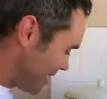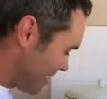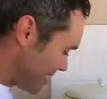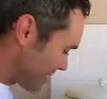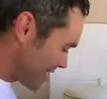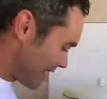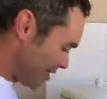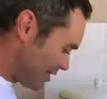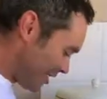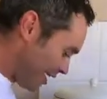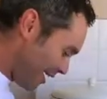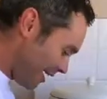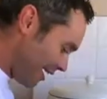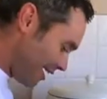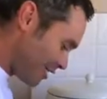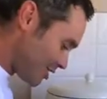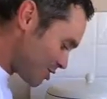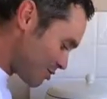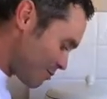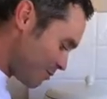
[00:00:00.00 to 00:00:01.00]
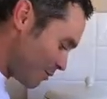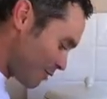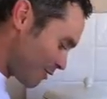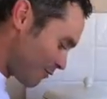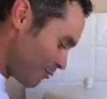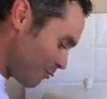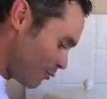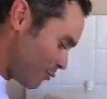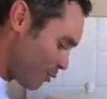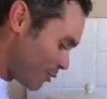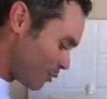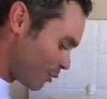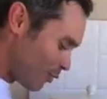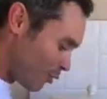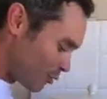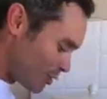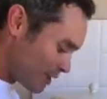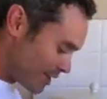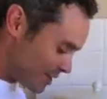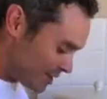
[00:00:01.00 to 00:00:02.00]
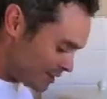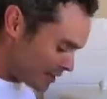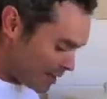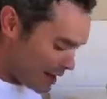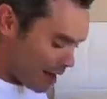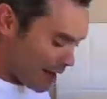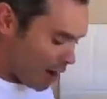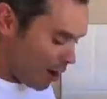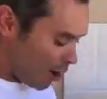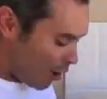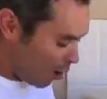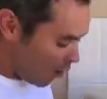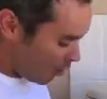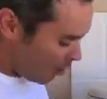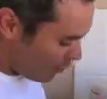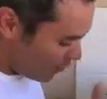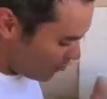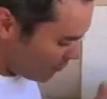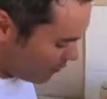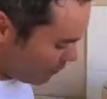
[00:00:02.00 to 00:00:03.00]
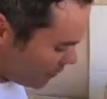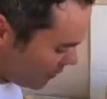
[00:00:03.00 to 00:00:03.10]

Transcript: is a nice beautiful coating of